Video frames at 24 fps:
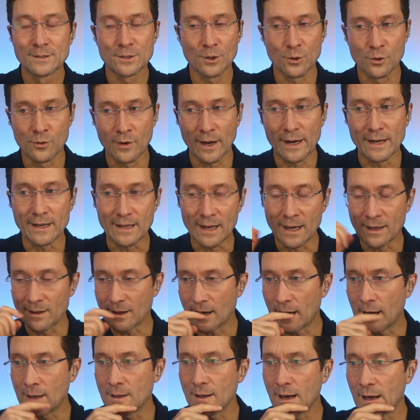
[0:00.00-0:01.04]
great.
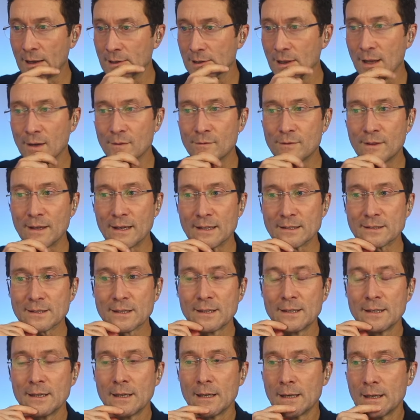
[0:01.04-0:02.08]
I love this.
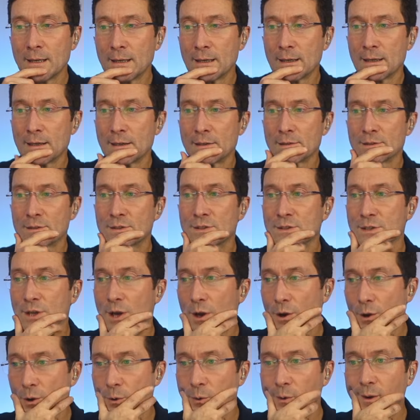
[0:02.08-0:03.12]

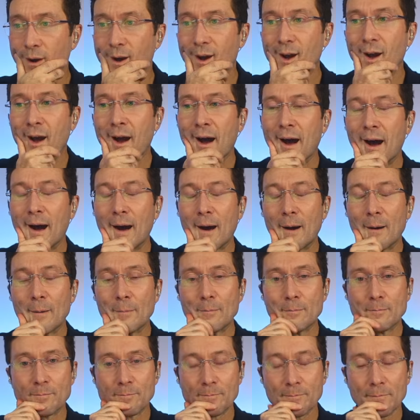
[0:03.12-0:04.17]
So,
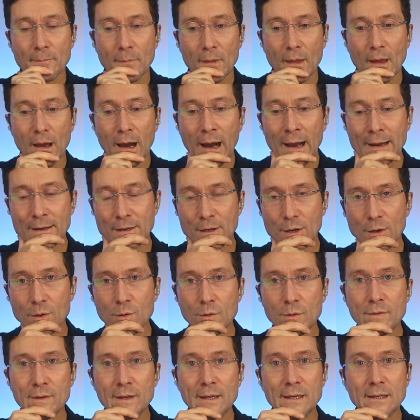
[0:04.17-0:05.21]
I know
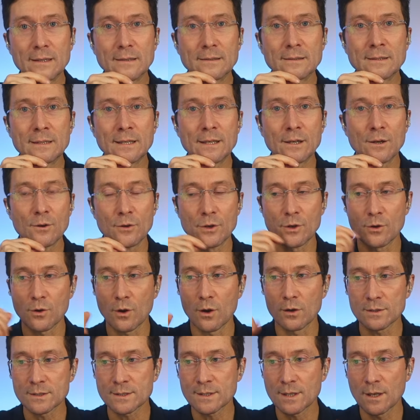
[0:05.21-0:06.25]
that, Tito, you're
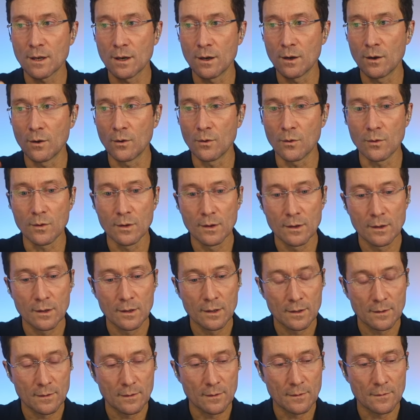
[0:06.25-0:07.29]
also
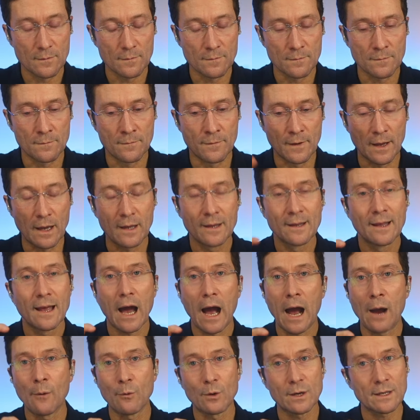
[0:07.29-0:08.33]
the
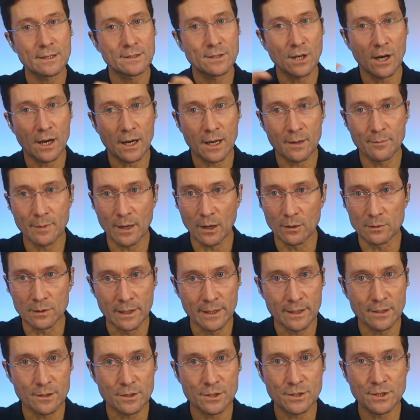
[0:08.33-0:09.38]
I wanna talk about
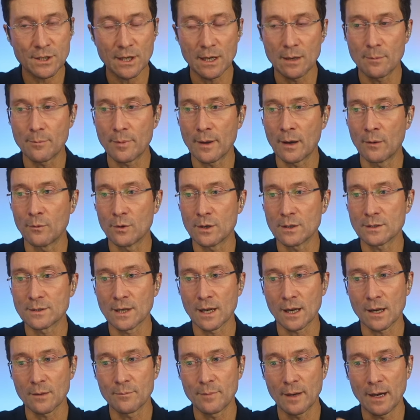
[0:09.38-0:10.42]
leadership. I wanna
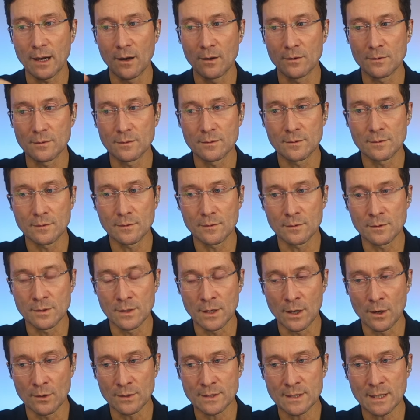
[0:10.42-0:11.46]
talk about,
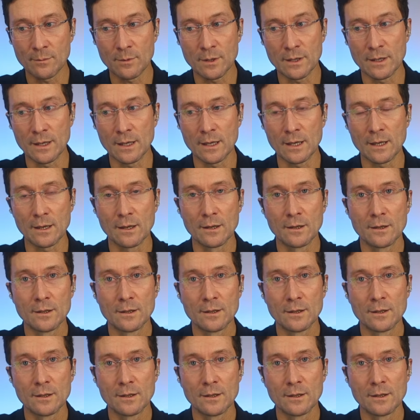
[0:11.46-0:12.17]
some of the